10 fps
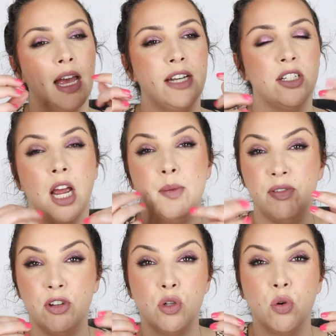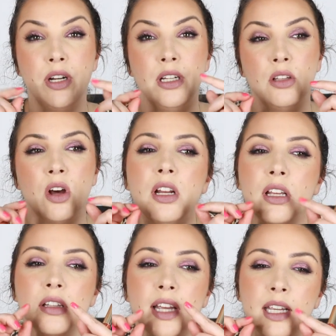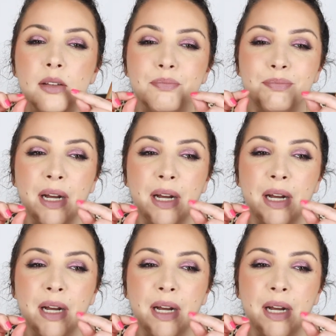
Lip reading: at times if you're talking a lot like it